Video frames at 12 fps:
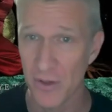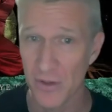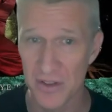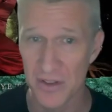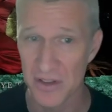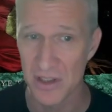
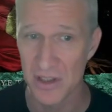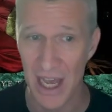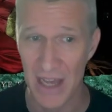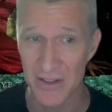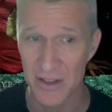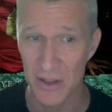and live
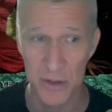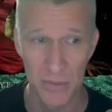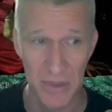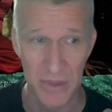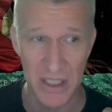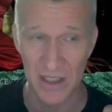social
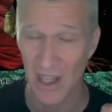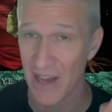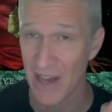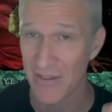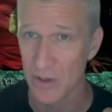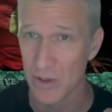media, live
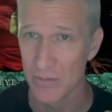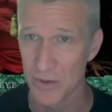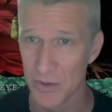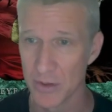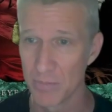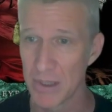streams are
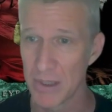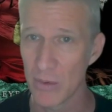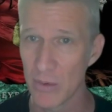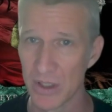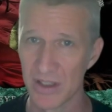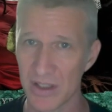
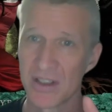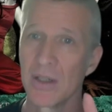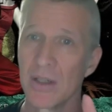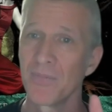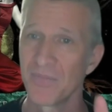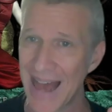ubiquitous,
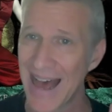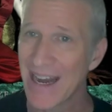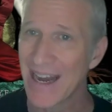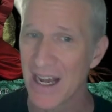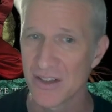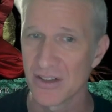that
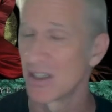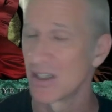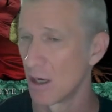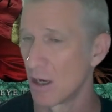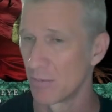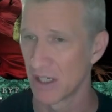actually
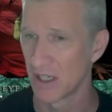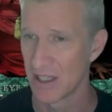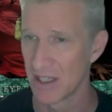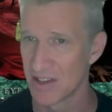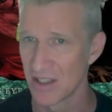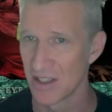complicates
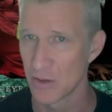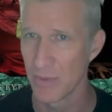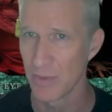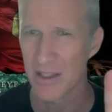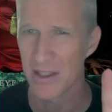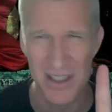things
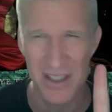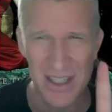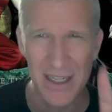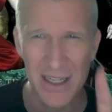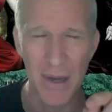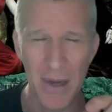tremendously. Because think
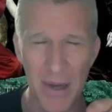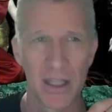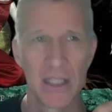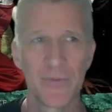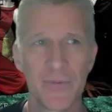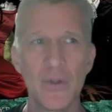about it,
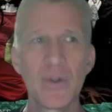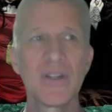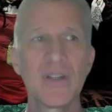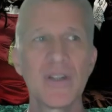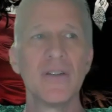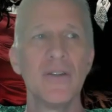you
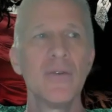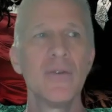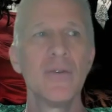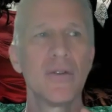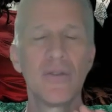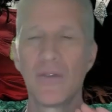
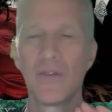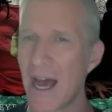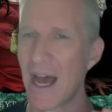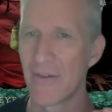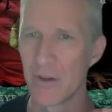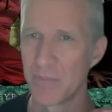could
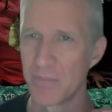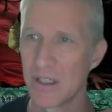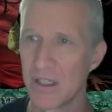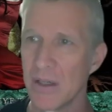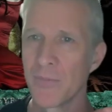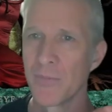have it be
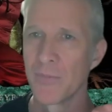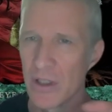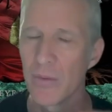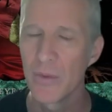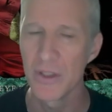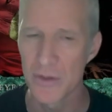really
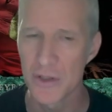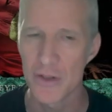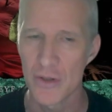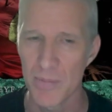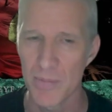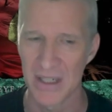when you
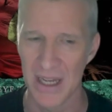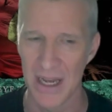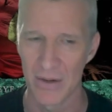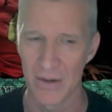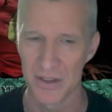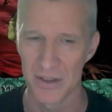strip it down
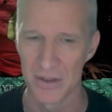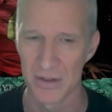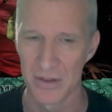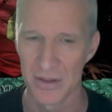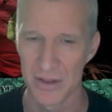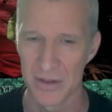to
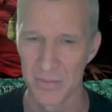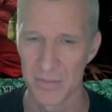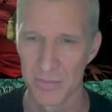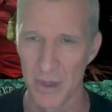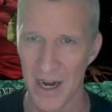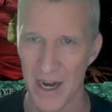
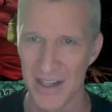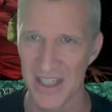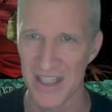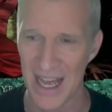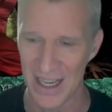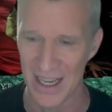brass
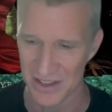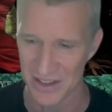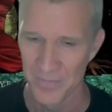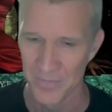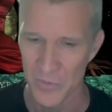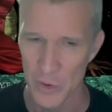tacks,
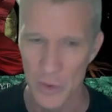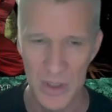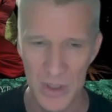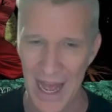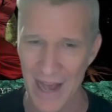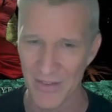you could
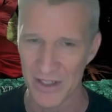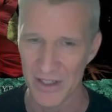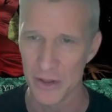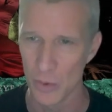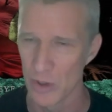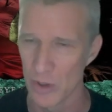have a
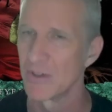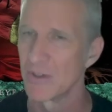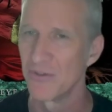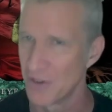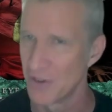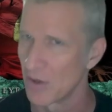story be
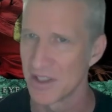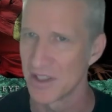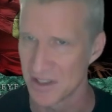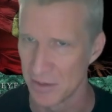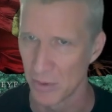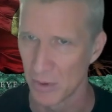very
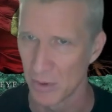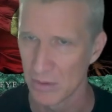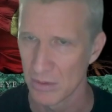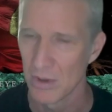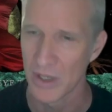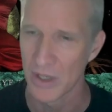simple.
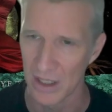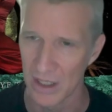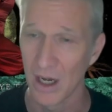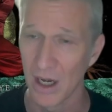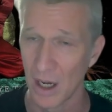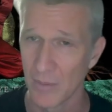Okay,
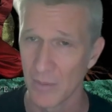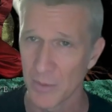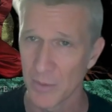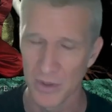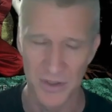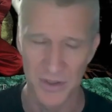I'm the
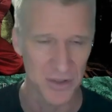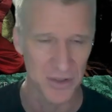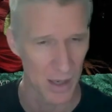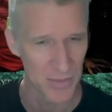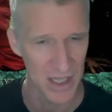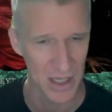prince or I'm
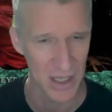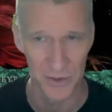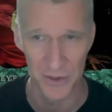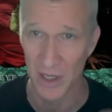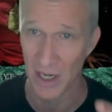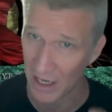the elder,
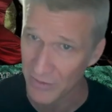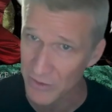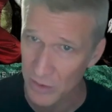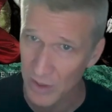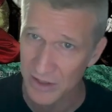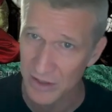and I've
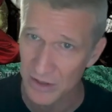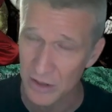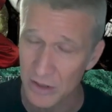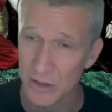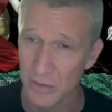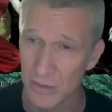directed you,
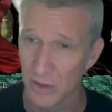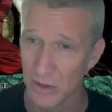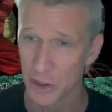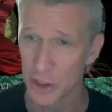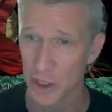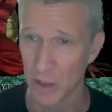you little
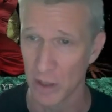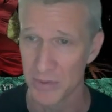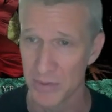chumps,